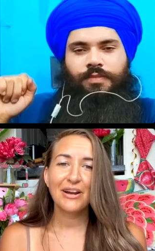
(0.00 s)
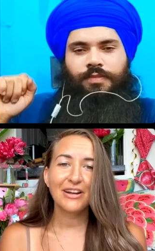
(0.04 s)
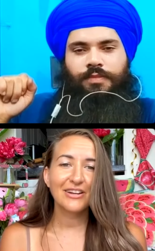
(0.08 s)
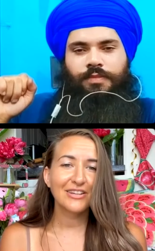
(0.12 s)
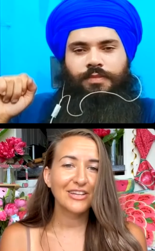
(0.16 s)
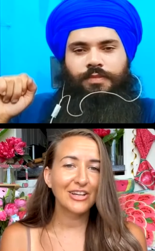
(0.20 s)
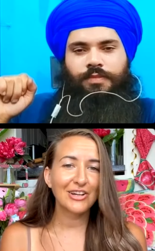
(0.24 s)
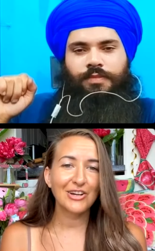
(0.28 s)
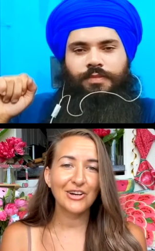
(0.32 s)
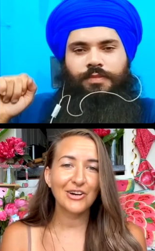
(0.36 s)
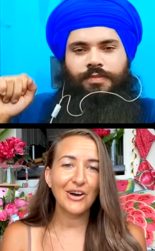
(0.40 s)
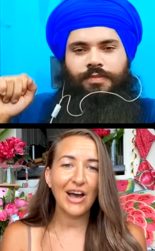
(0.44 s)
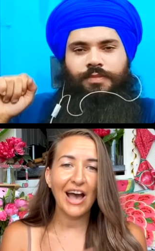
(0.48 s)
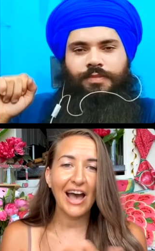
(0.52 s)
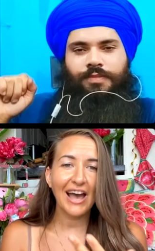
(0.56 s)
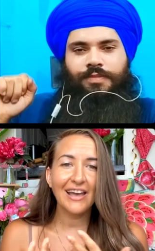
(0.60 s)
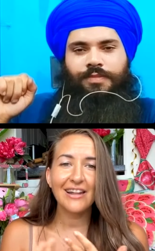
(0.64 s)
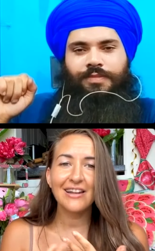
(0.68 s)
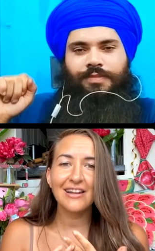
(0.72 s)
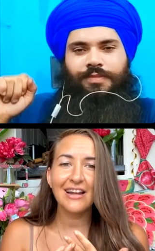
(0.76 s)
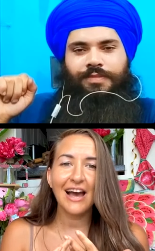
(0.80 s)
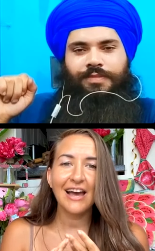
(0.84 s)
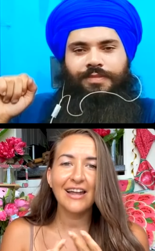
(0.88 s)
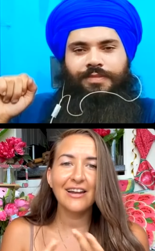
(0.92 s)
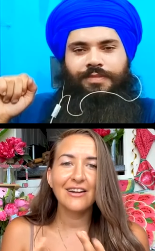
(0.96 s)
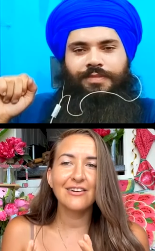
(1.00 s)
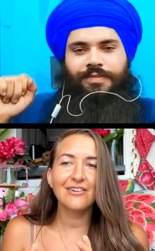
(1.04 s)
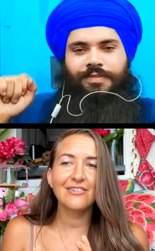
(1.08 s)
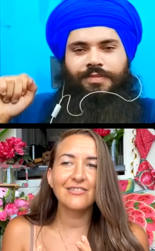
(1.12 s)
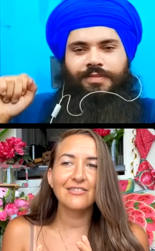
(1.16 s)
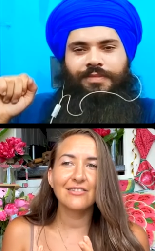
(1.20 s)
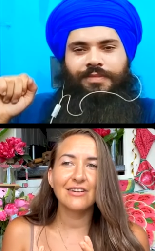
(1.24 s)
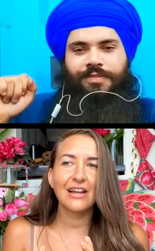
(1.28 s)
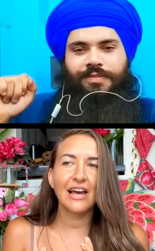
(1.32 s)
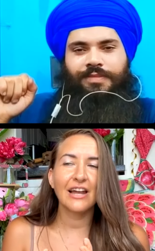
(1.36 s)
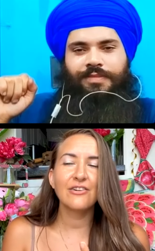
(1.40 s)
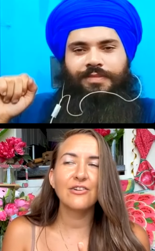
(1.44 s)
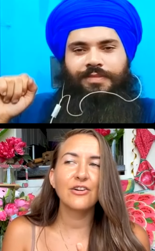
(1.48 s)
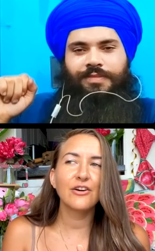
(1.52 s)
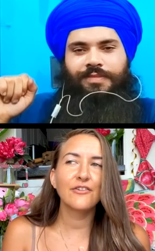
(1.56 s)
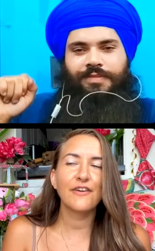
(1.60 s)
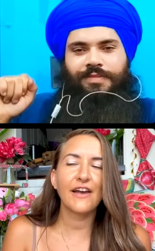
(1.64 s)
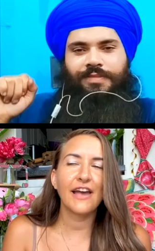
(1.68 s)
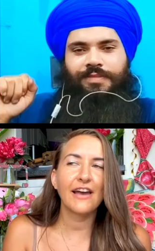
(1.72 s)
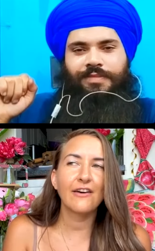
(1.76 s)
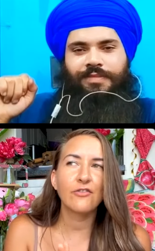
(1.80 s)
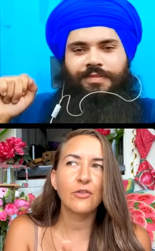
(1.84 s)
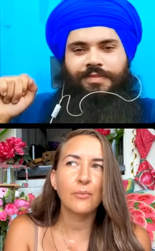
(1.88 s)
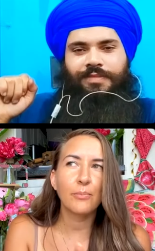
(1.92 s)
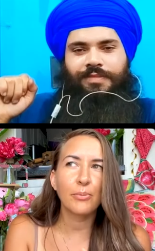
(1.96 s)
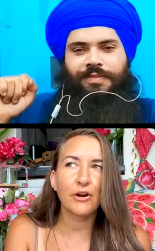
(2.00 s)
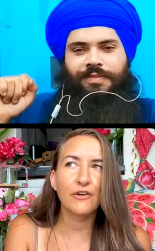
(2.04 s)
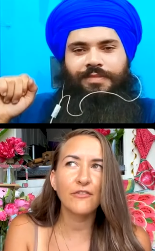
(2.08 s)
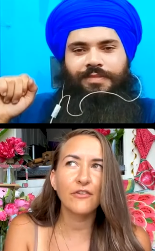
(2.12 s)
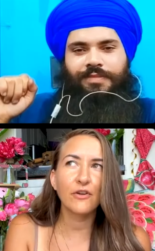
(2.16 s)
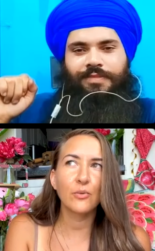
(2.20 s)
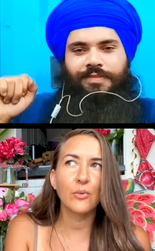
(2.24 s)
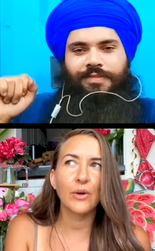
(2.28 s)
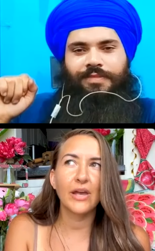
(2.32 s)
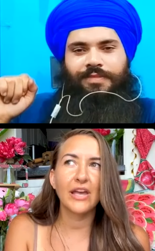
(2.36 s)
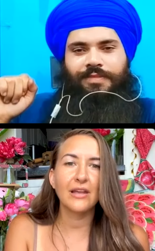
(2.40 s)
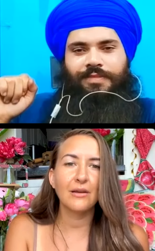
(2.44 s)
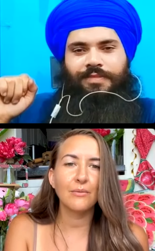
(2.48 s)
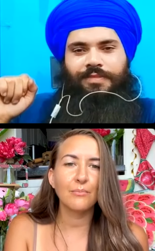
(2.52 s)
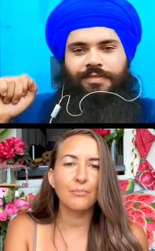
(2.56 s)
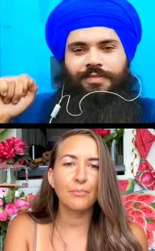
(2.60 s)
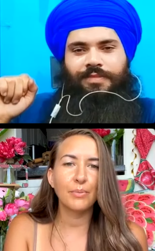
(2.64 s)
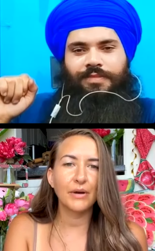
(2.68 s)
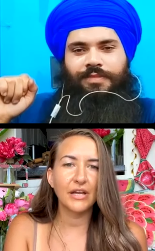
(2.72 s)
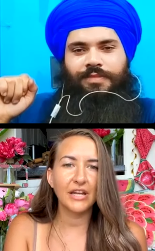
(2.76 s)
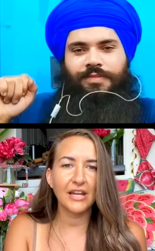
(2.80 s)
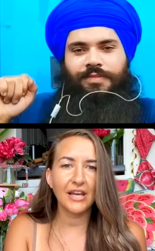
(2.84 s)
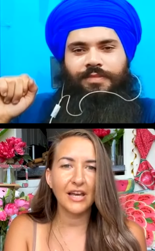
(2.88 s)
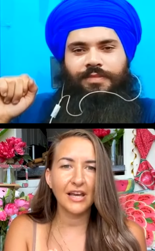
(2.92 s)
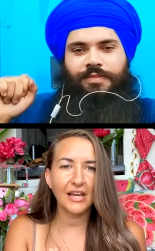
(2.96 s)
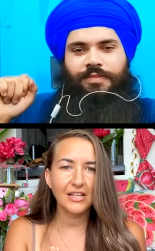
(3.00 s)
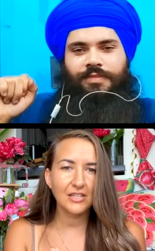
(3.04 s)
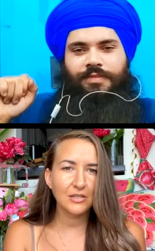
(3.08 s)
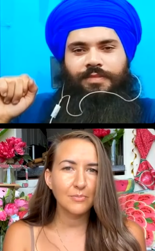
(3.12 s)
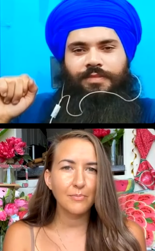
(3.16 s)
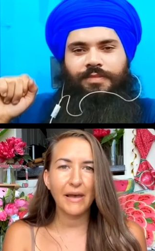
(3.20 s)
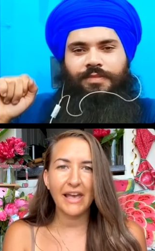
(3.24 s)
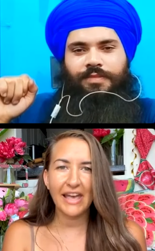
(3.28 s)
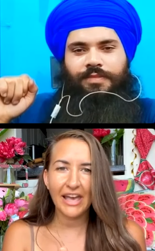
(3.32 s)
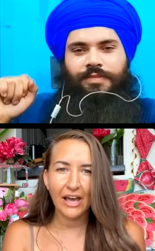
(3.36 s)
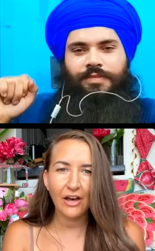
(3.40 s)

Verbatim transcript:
Speaker 1: You know, I I don't I don't know if I have the perfect weight, but it's my